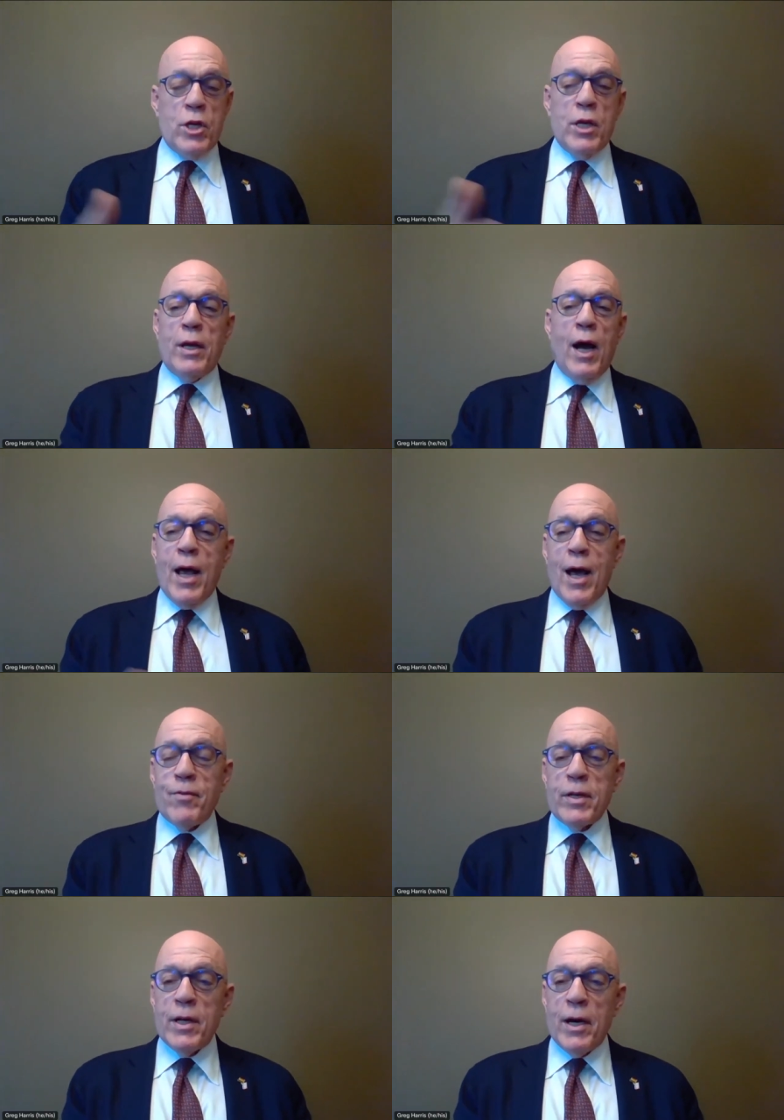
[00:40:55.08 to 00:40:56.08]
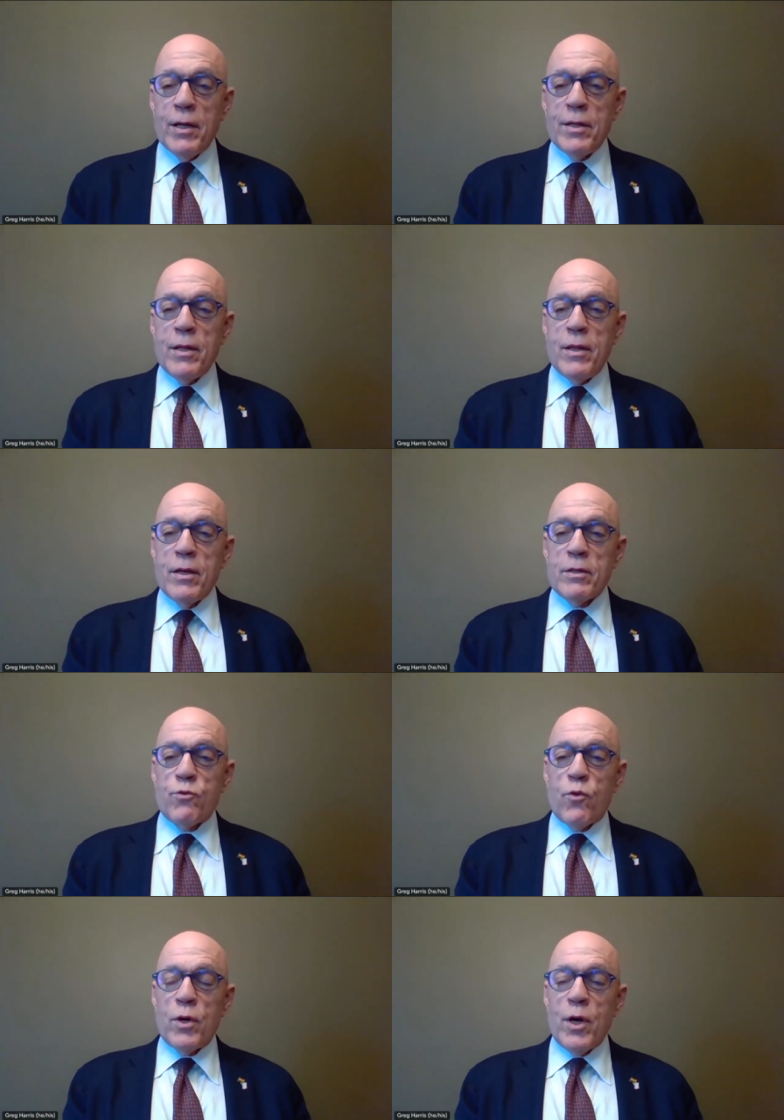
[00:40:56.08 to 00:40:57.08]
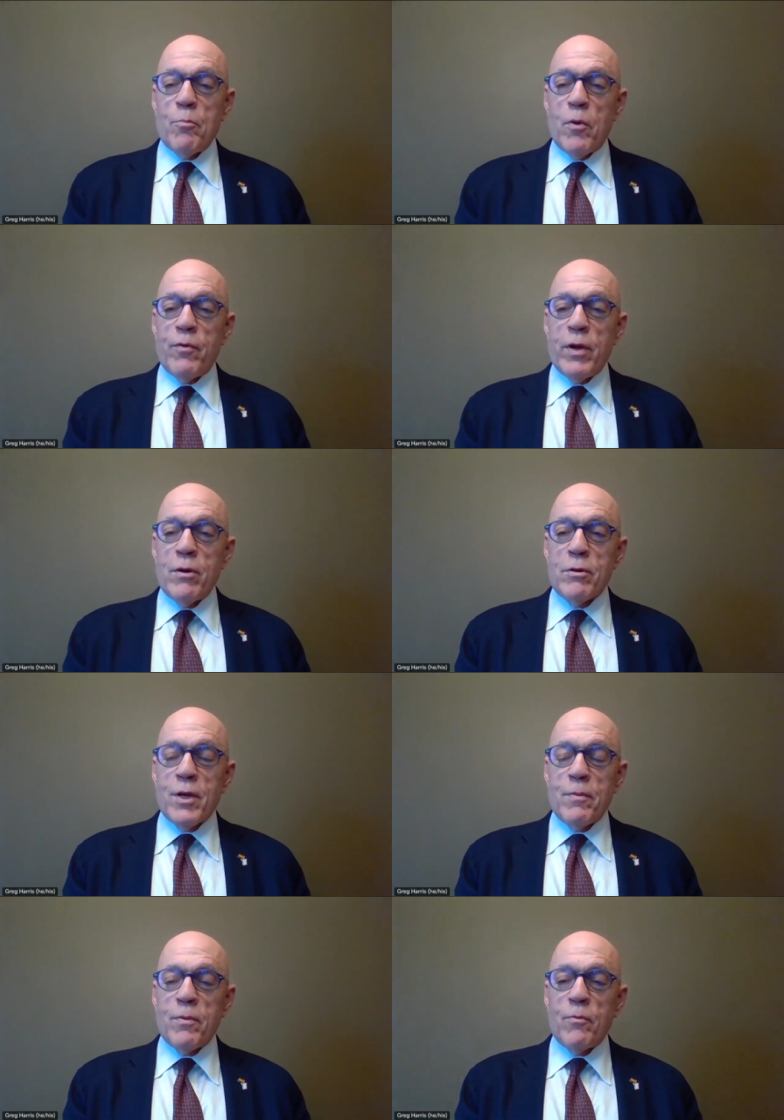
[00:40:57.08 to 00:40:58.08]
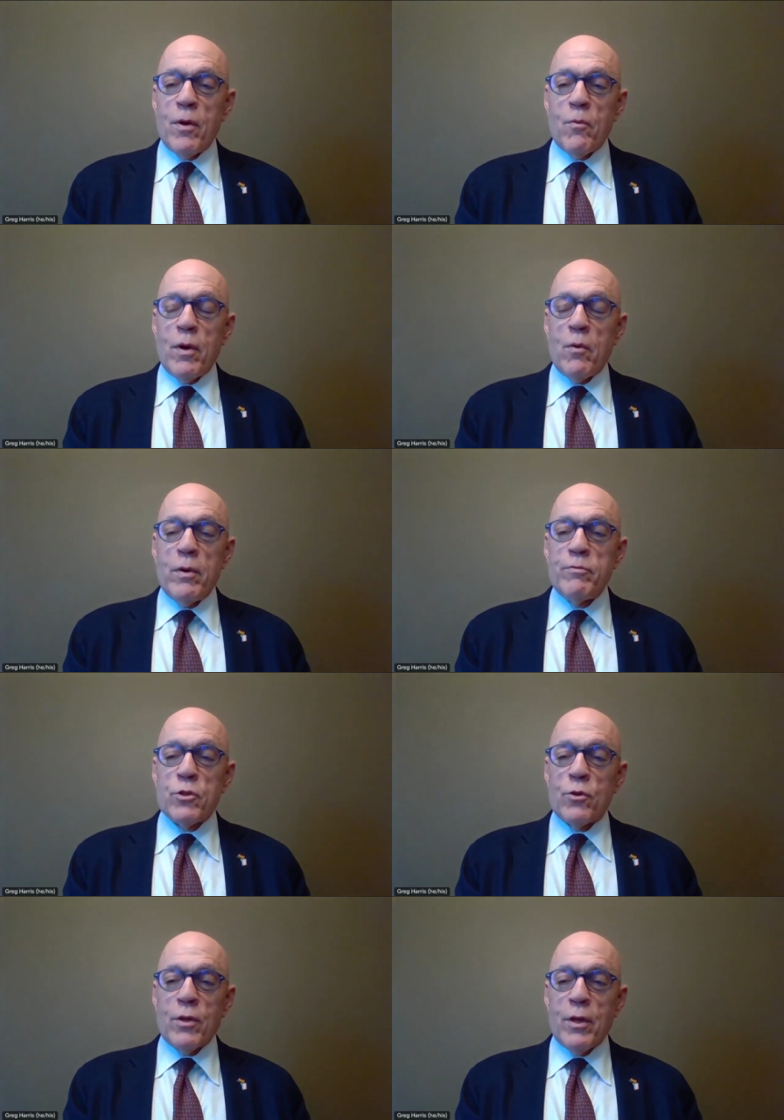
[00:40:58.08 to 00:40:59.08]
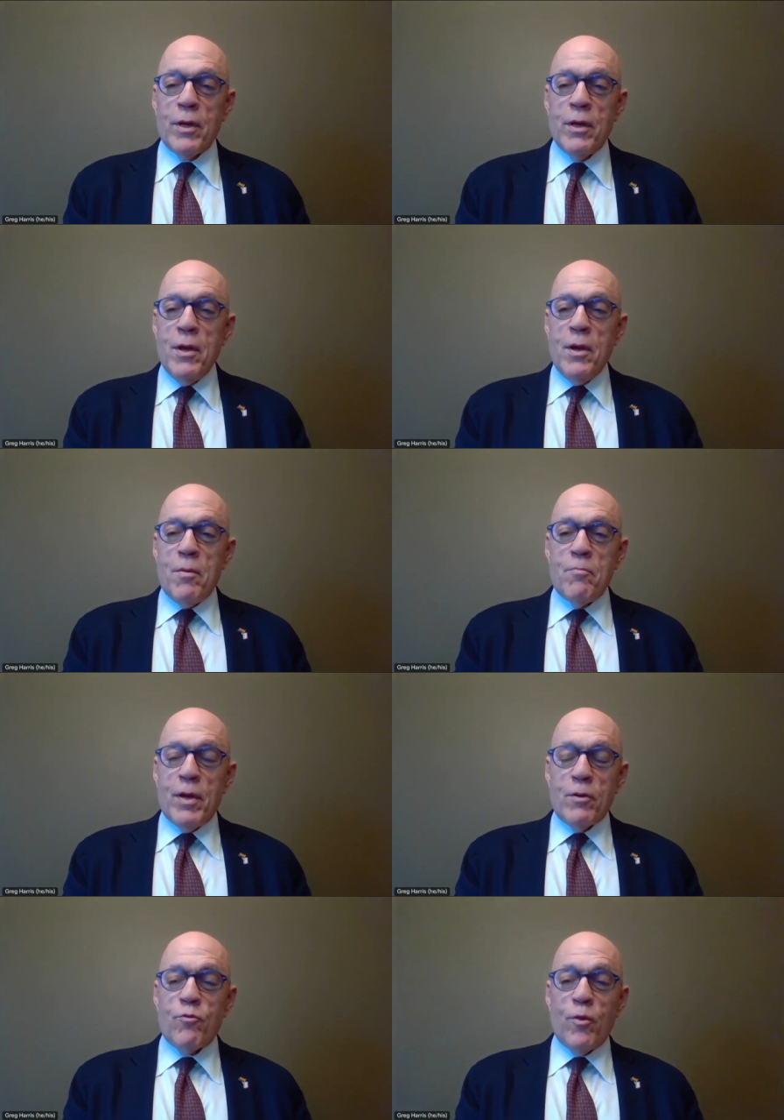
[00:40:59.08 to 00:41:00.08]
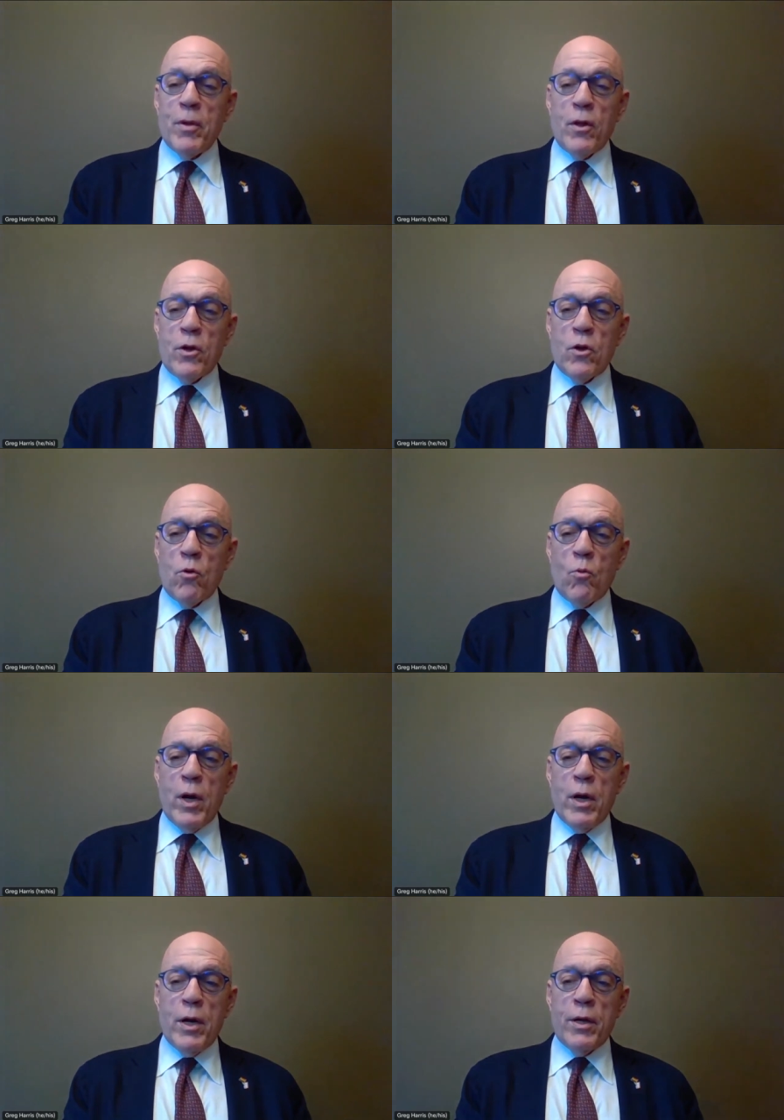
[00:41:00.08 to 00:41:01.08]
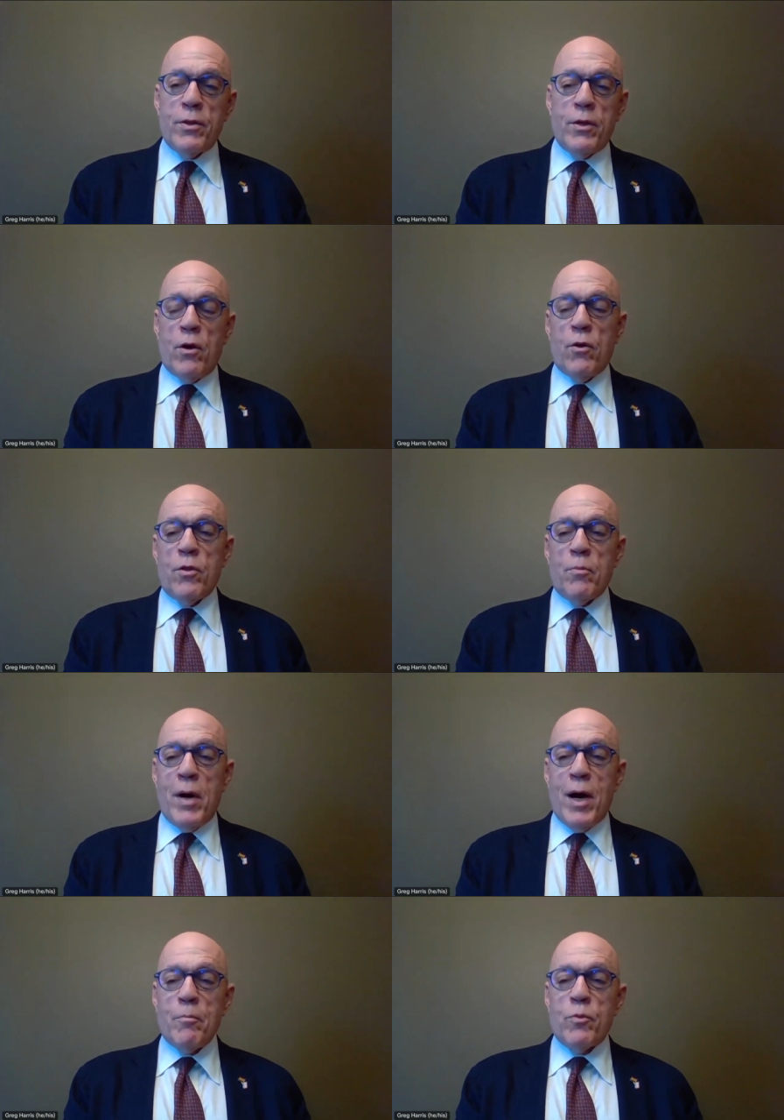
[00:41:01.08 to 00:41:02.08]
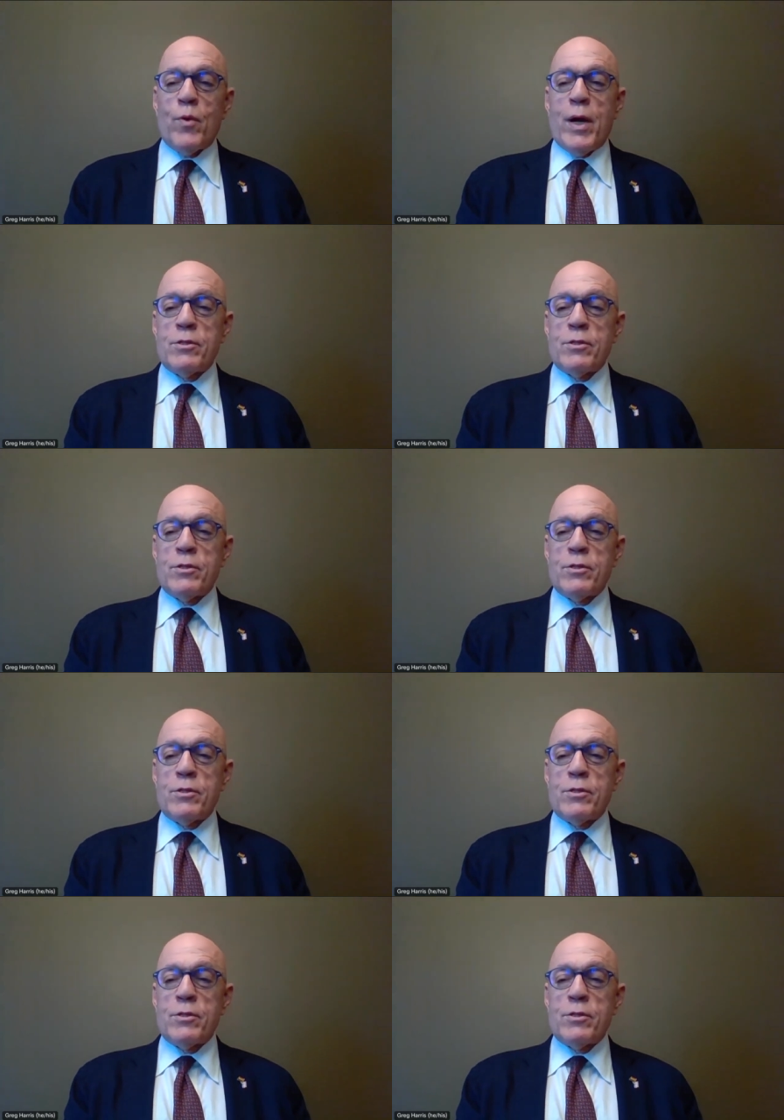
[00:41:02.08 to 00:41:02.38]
she and I, having done this for a number of years, I mean, we've certainly been familiar with, the bomb